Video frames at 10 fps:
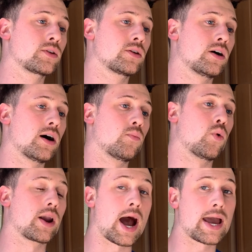
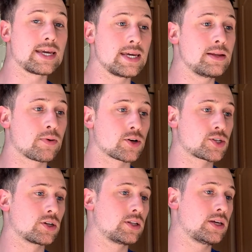what I eat
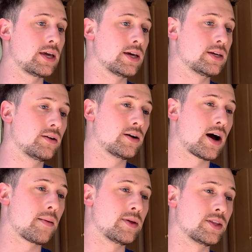personally is
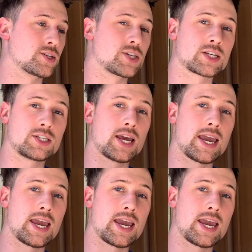I'm in the 6 to